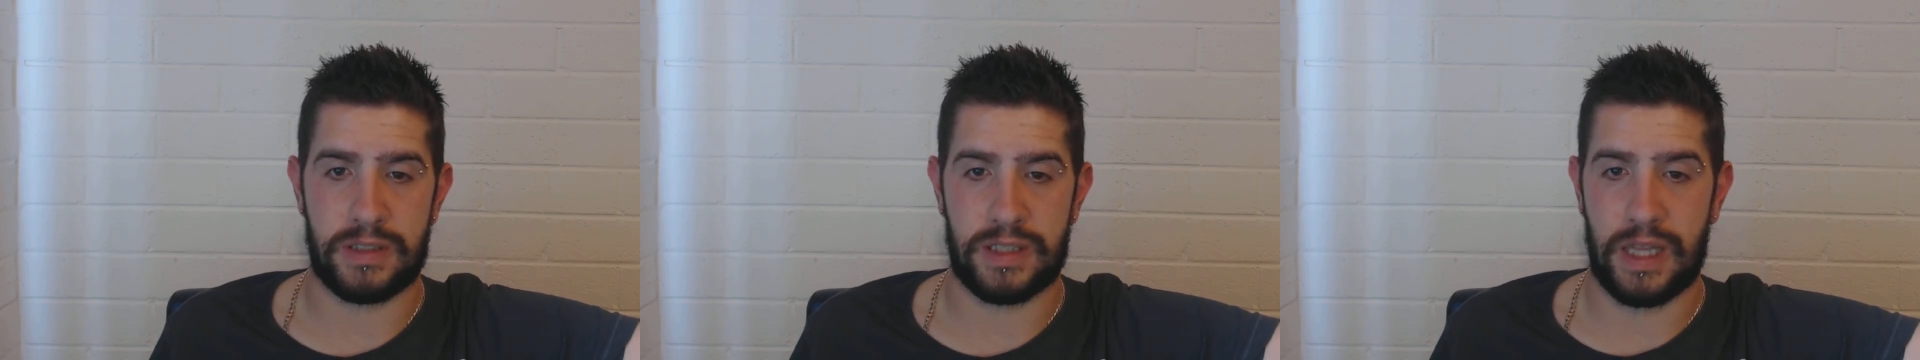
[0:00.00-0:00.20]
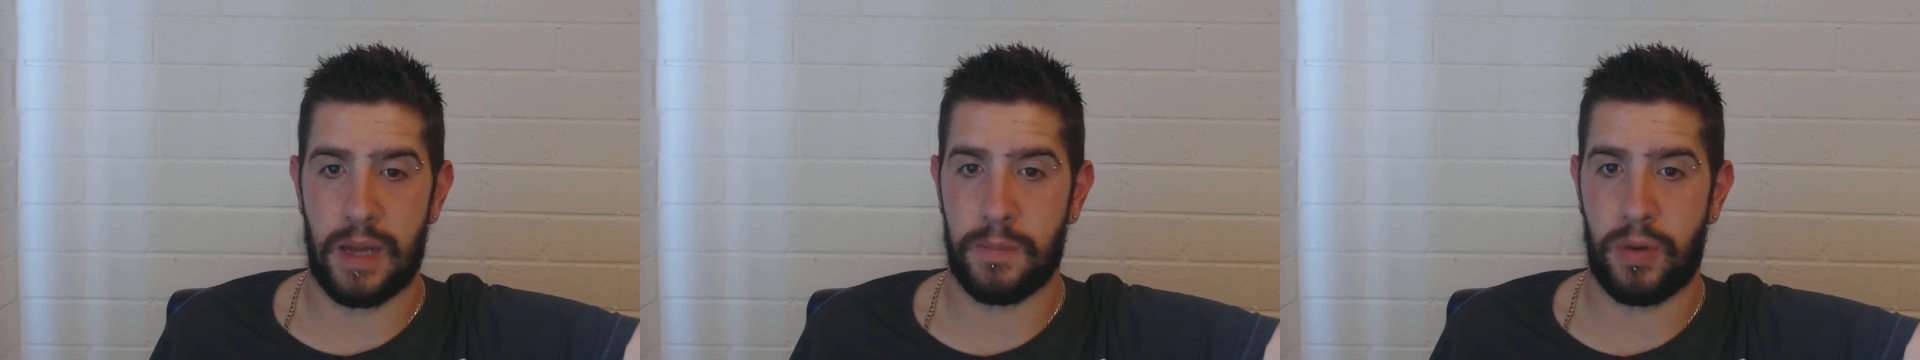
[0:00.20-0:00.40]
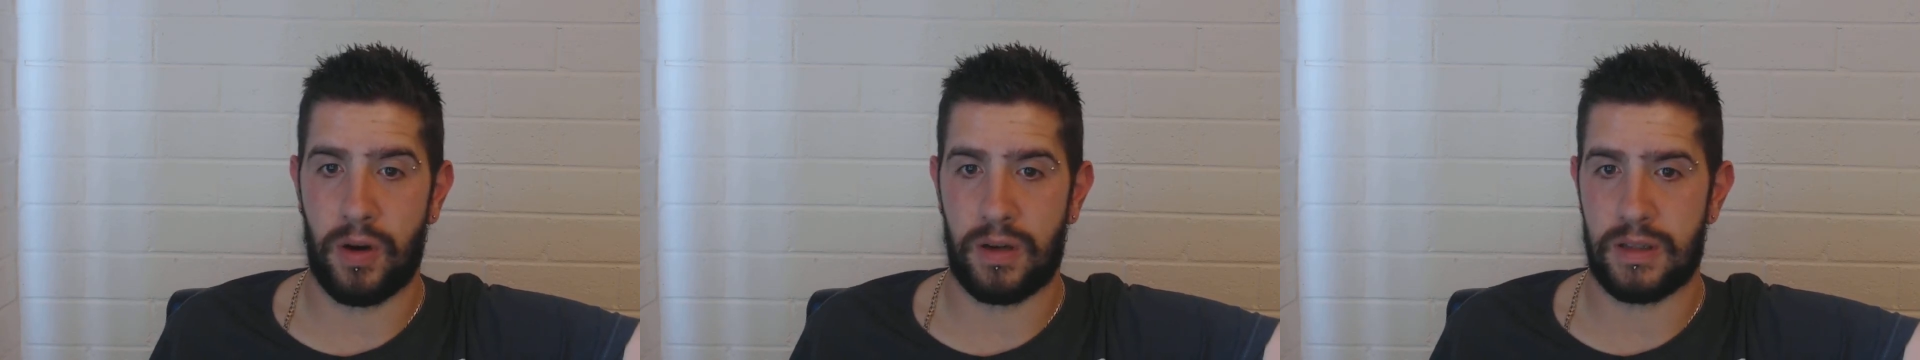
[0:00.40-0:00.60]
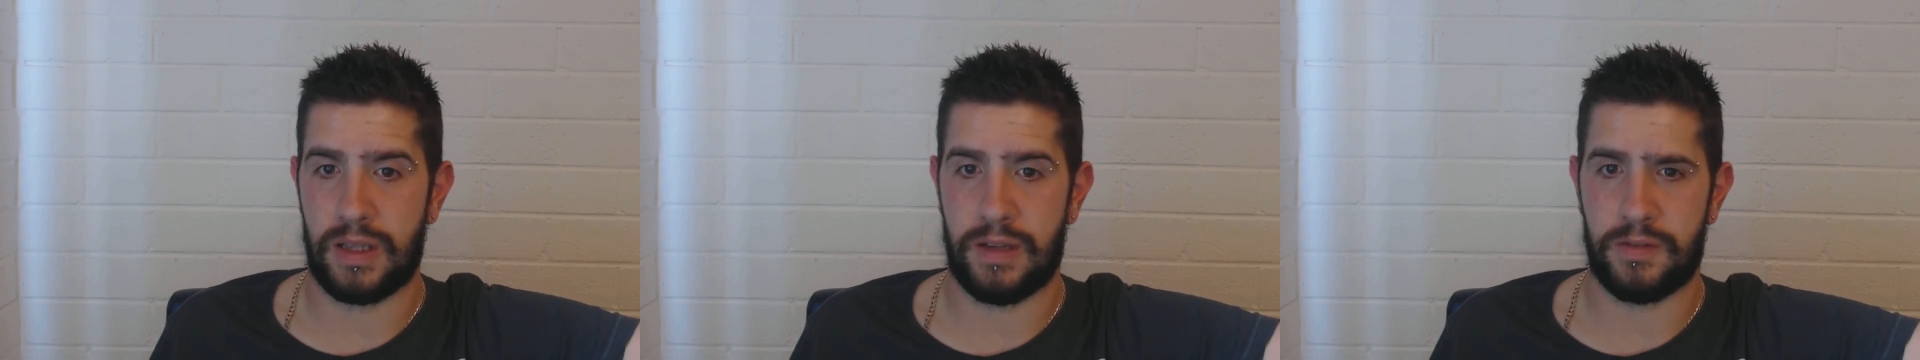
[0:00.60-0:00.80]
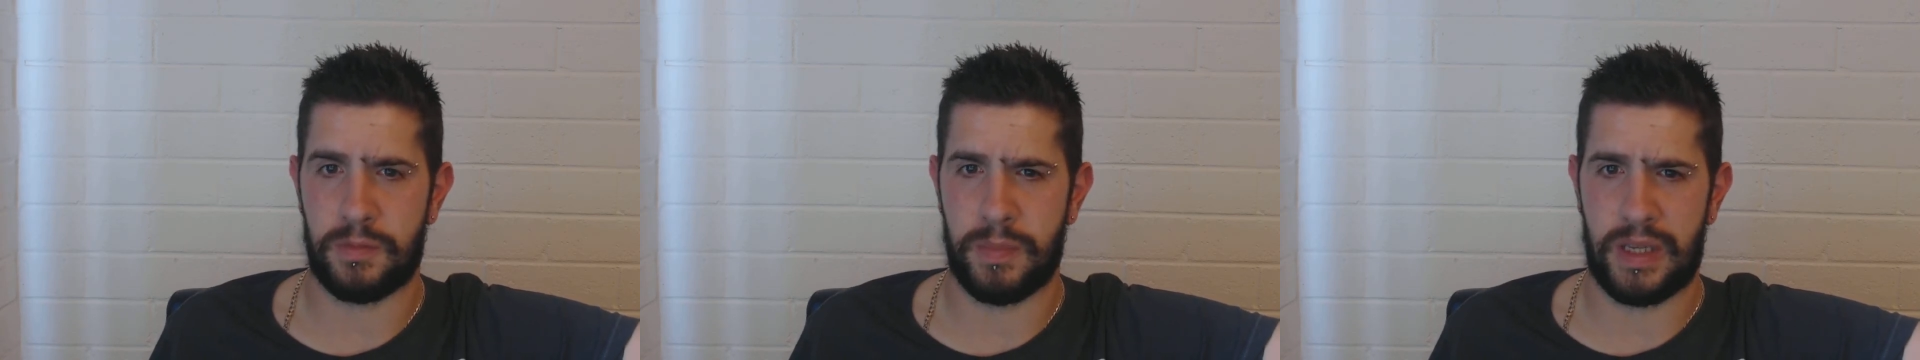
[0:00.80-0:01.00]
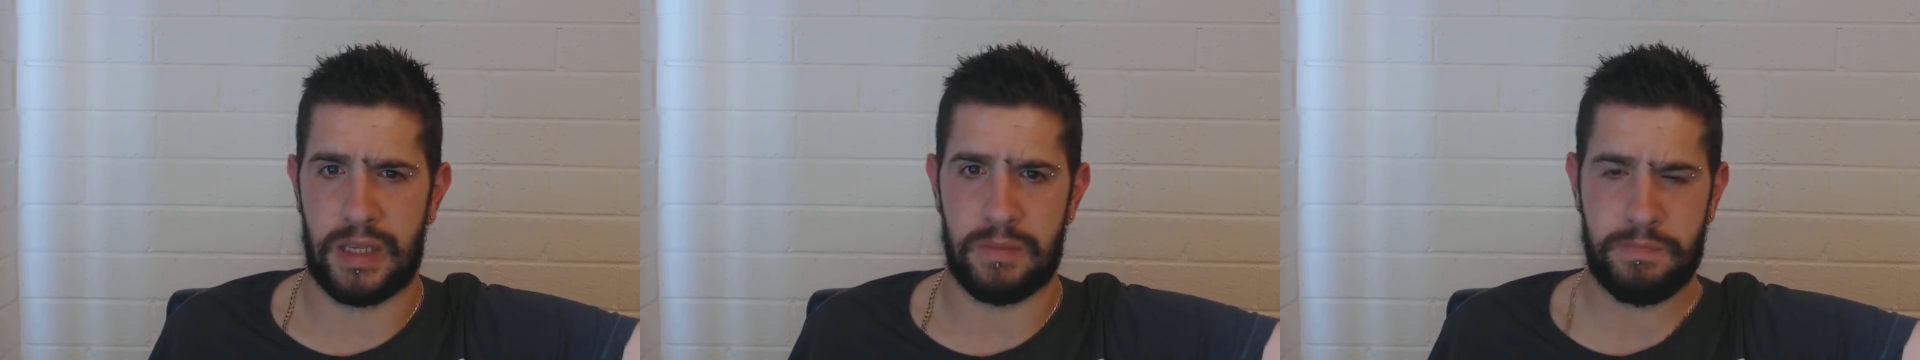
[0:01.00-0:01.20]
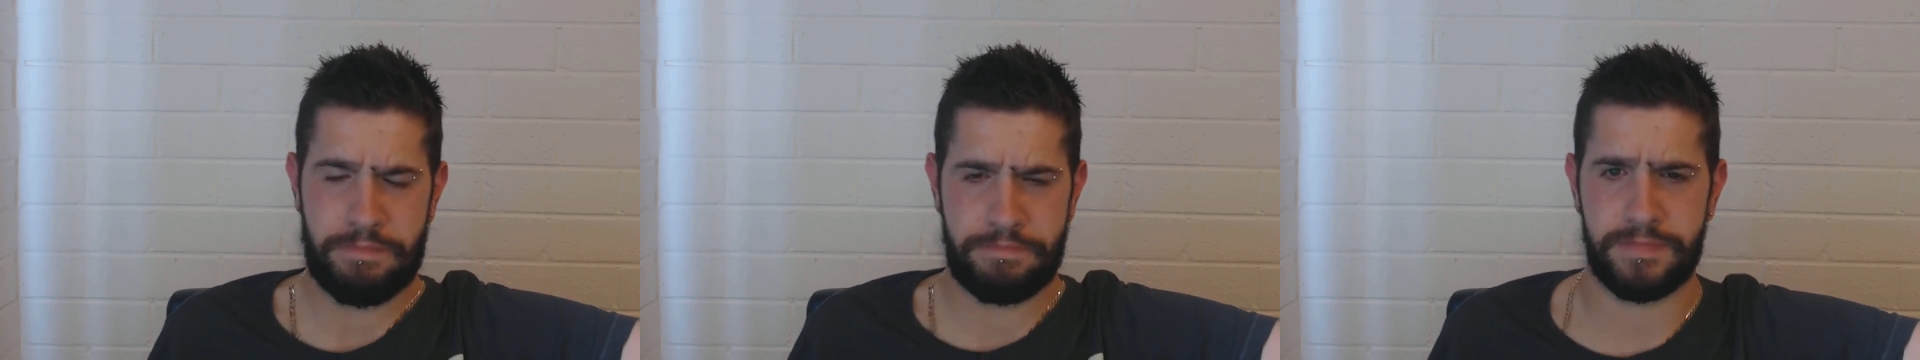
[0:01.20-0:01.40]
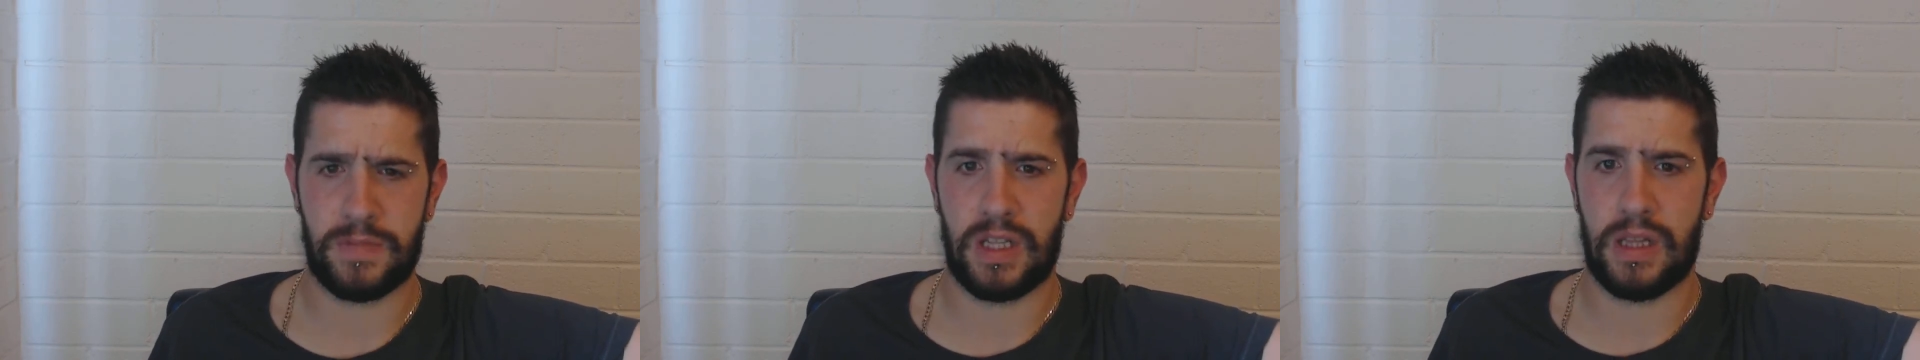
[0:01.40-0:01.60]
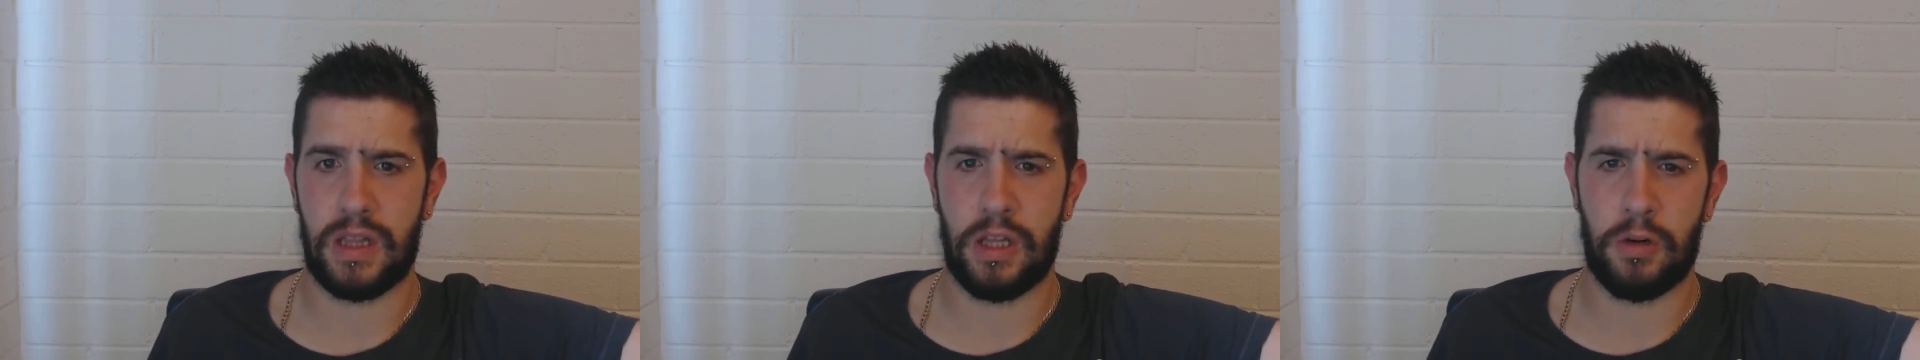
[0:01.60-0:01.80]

So that part leaves me a